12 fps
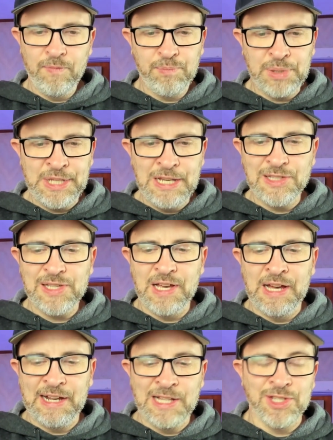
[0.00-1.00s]
please
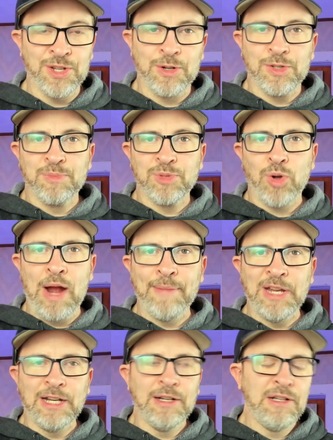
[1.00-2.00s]
consider
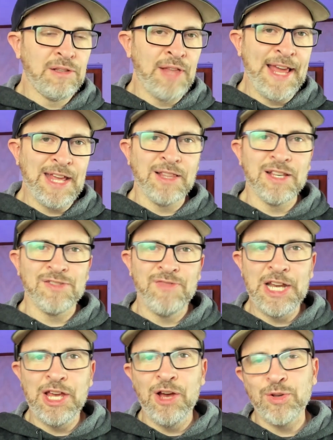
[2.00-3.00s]
subscribing, liking this
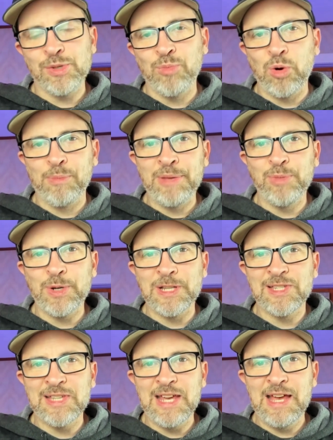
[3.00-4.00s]
video so more people can
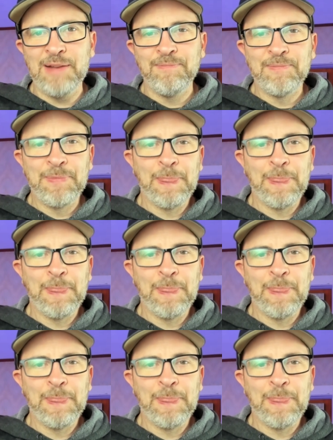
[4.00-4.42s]
see it.